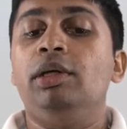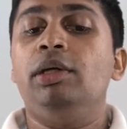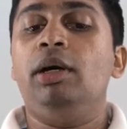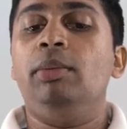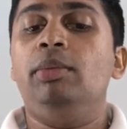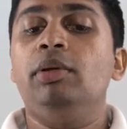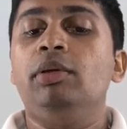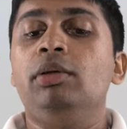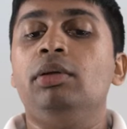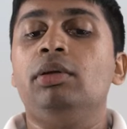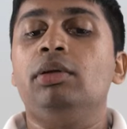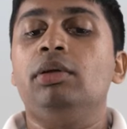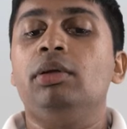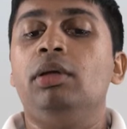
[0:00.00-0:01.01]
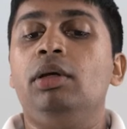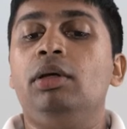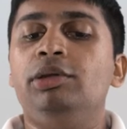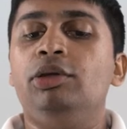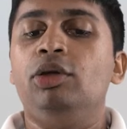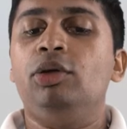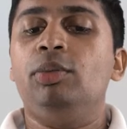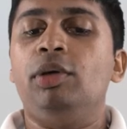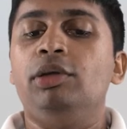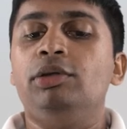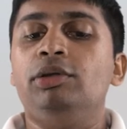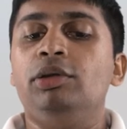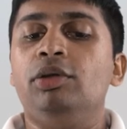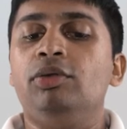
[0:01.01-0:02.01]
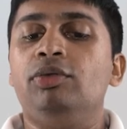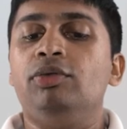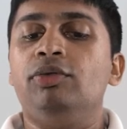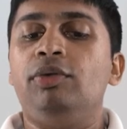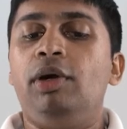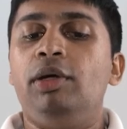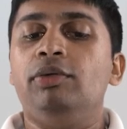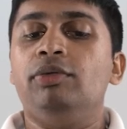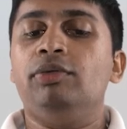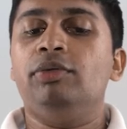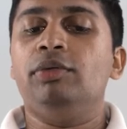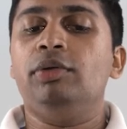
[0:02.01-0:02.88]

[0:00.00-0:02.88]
double 0.05.